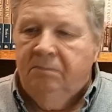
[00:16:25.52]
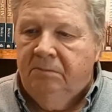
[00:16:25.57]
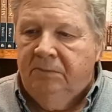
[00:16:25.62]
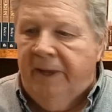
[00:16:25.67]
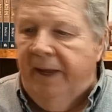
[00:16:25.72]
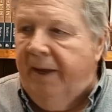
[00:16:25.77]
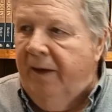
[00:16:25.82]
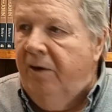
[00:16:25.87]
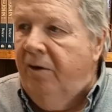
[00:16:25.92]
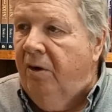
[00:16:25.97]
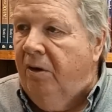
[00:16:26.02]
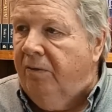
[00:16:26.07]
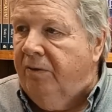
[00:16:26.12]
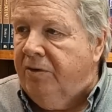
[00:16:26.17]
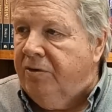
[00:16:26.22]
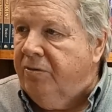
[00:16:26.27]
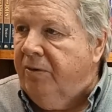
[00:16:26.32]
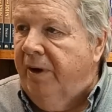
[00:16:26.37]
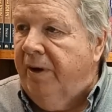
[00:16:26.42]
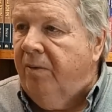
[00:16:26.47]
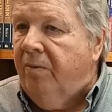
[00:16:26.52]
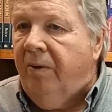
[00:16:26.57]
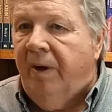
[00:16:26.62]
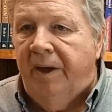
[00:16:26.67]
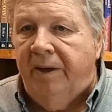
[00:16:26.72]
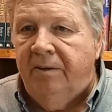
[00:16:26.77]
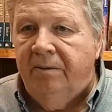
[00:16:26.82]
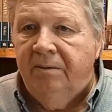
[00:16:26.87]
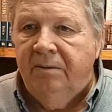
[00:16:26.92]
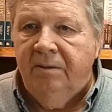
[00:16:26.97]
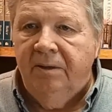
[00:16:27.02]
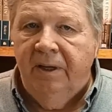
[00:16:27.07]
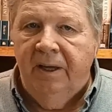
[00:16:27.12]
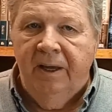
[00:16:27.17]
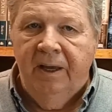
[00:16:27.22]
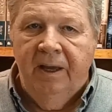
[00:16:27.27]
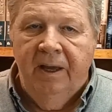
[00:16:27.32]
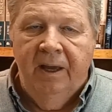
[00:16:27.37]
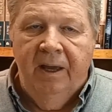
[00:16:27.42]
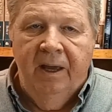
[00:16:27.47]
they get nervous right away.
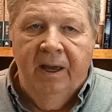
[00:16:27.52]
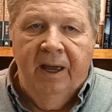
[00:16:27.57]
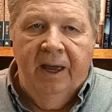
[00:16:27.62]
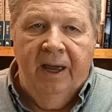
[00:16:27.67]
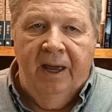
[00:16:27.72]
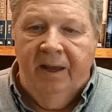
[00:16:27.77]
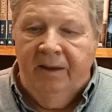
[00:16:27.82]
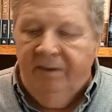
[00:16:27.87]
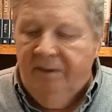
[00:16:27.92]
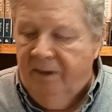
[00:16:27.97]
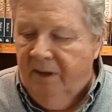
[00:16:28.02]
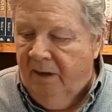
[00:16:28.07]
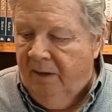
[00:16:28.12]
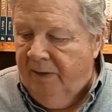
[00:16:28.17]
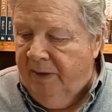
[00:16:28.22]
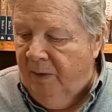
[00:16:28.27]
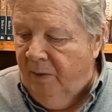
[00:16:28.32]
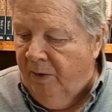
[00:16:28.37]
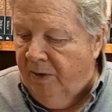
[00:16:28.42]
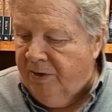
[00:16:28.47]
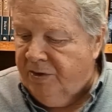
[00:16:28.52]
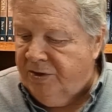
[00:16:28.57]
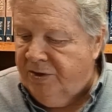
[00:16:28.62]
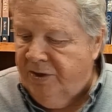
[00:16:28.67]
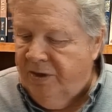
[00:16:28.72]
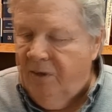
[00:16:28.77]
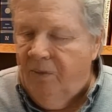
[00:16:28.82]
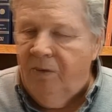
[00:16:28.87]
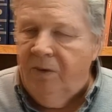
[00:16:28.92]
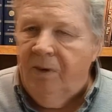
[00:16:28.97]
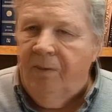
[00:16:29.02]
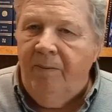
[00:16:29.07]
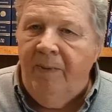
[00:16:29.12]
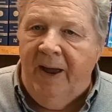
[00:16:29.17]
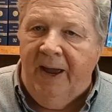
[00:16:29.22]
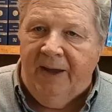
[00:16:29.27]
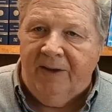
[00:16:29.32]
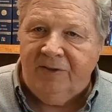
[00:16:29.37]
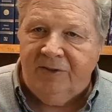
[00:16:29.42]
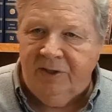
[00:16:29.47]
And uh, they want to see you with a
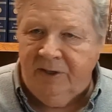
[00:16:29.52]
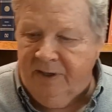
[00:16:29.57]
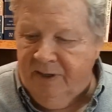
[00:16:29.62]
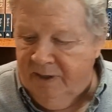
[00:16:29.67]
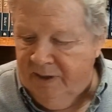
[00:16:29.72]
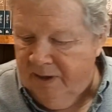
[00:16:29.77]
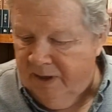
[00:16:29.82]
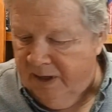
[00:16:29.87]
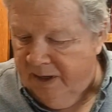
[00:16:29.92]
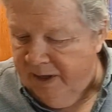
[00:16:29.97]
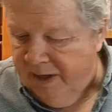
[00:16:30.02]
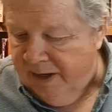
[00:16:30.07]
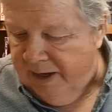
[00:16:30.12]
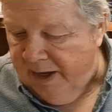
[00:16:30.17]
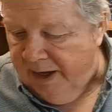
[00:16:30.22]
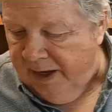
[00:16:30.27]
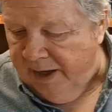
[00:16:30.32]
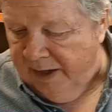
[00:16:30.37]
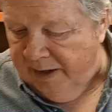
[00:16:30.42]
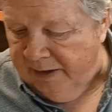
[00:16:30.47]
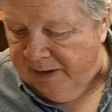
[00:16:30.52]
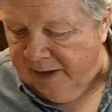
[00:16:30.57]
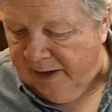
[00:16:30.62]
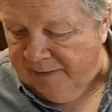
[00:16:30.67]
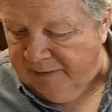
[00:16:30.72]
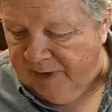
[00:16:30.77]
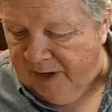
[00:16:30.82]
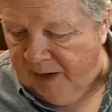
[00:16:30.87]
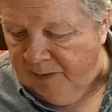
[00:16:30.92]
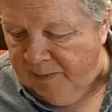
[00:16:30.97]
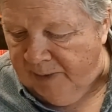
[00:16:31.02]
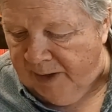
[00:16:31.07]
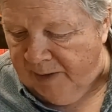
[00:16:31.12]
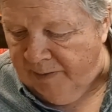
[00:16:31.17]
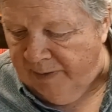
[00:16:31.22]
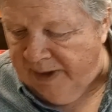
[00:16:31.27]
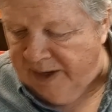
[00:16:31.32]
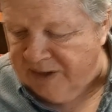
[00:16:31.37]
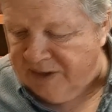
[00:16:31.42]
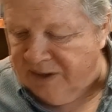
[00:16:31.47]
mask. And I've got my
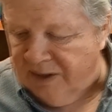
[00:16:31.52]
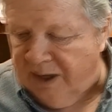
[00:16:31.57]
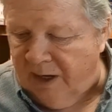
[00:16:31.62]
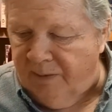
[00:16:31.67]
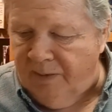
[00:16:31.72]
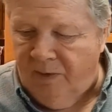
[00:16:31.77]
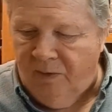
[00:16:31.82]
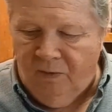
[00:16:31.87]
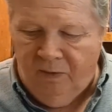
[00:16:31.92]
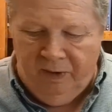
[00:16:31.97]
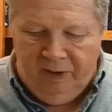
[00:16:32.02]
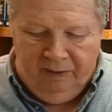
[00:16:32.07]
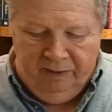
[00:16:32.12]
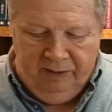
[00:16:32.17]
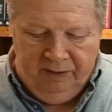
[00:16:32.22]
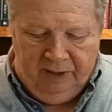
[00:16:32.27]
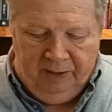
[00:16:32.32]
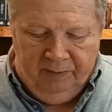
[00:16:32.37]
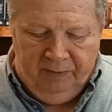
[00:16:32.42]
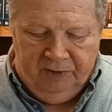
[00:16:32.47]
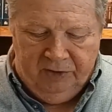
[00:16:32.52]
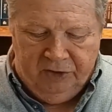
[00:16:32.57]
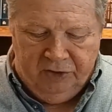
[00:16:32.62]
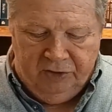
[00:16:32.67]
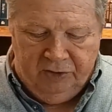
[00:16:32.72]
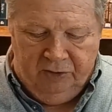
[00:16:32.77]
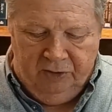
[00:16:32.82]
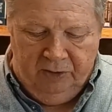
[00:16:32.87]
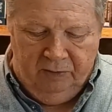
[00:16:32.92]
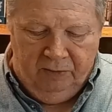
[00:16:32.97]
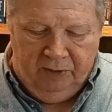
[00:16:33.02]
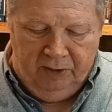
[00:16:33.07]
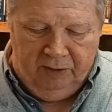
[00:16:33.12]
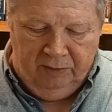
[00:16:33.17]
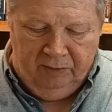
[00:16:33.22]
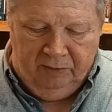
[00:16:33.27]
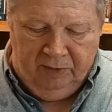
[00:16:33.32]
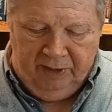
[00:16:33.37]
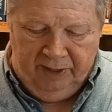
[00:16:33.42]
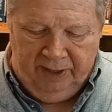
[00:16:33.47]
mask that I've been wearing. I'm going to show you what I,
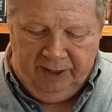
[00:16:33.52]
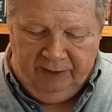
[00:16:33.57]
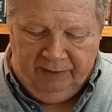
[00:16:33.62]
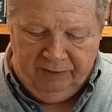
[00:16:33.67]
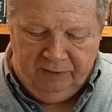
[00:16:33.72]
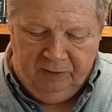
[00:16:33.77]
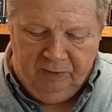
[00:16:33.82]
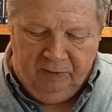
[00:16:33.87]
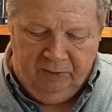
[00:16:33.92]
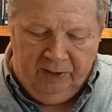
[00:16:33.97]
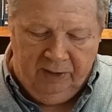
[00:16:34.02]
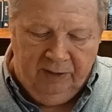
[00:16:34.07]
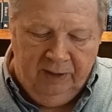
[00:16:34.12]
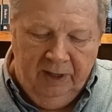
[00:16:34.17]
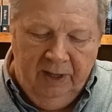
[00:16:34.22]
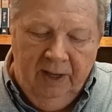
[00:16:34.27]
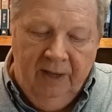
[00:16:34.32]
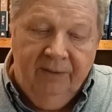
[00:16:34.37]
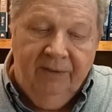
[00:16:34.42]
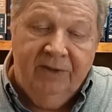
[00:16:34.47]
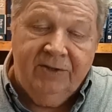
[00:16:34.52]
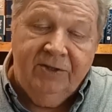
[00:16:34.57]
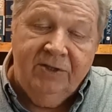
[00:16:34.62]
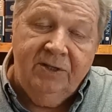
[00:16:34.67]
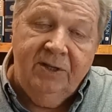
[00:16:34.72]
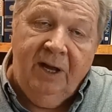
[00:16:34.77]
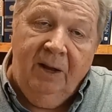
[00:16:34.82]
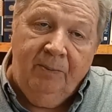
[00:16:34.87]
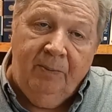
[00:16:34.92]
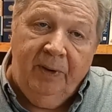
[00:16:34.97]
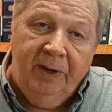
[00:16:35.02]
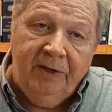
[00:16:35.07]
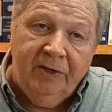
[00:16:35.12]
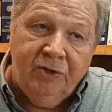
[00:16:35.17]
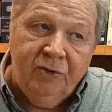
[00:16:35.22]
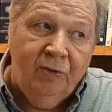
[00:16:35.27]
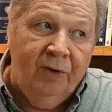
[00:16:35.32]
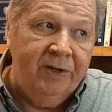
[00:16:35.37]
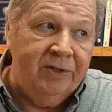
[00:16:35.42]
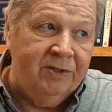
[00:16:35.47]
what I have to wear. This is not by
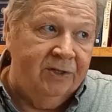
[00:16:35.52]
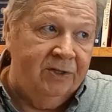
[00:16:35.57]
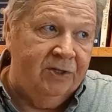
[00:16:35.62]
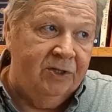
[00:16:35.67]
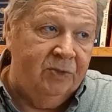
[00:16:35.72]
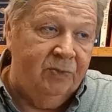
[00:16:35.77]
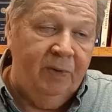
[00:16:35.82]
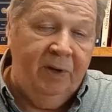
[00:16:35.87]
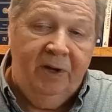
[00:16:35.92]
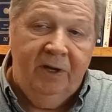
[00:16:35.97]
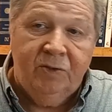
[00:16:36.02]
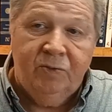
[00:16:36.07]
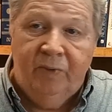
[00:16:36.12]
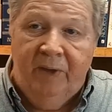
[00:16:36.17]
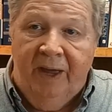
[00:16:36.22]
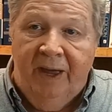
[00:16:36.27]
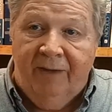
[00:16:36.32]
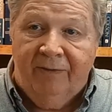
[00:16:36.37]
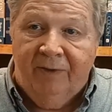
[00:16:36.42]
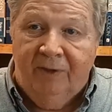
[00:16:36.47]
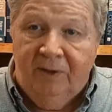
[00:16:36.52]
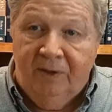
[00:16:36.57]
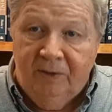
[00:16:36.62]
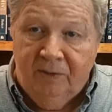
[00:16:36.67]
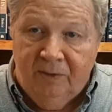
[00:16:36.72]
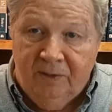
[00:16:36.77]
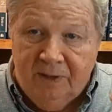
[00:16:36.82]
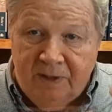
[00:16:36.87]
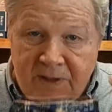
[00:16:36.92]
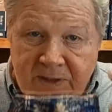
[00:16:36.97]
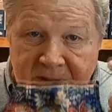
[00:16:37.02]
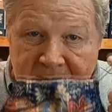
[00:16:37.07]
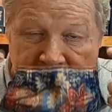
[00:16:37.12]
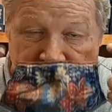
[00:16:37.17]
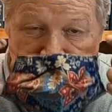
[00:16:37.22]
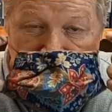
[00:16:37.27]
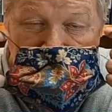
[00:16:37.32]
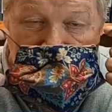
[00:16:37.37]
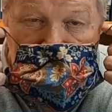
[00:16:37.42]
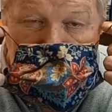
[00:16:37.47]
choice. This is because we have to do this.
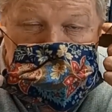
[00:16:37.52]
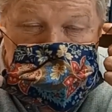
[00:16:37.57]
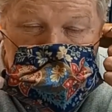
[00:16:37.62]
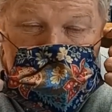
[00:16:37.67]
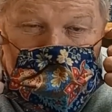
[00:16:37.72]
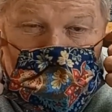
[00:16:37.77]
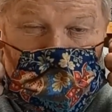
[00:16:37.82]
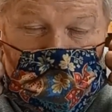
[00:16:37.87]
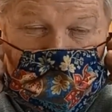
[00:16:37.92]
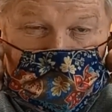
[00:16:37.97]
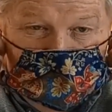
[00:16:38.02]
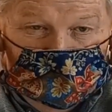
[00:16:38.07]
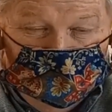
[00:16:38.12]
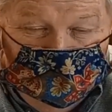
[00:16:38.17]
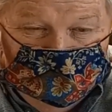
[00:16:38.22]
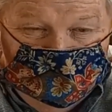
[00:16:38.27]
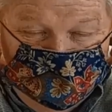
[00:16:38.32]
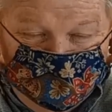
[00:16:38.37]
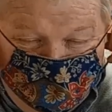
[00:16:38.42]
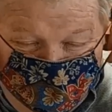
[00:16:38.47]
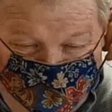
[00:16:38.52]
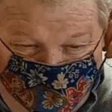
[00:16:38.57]
So we put this